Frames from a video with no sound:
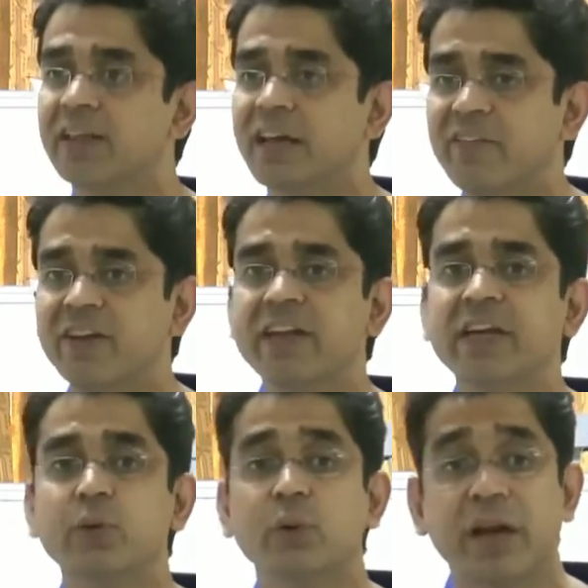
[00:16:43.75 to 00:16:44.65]
that we
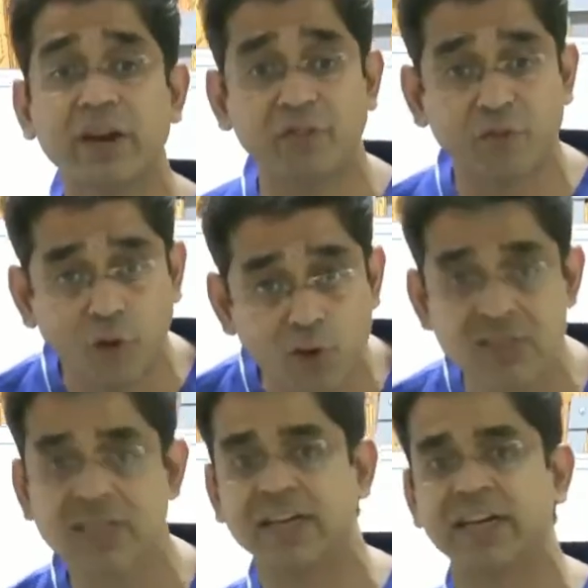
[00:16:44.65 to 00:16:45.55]
need to
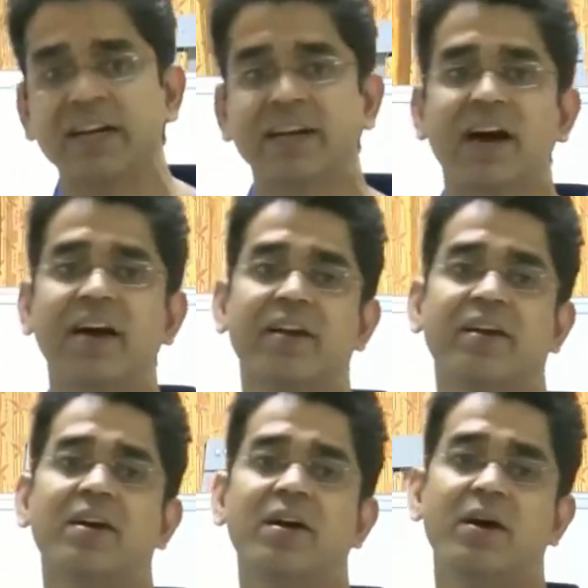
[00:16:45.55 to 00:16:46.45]
enforce the
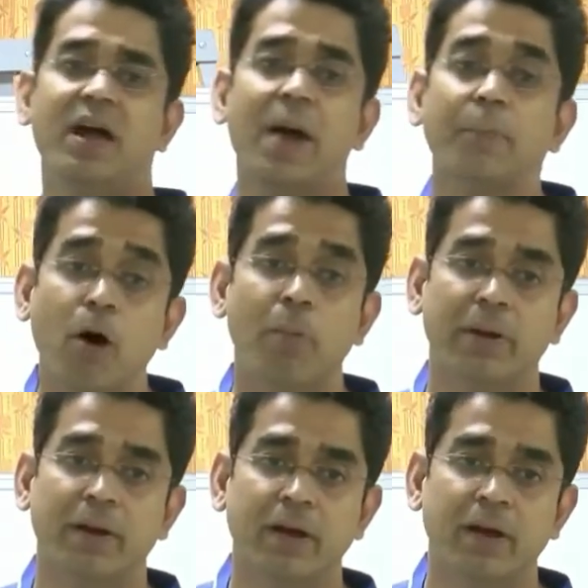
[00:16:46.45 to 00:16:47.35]
entire abdomen.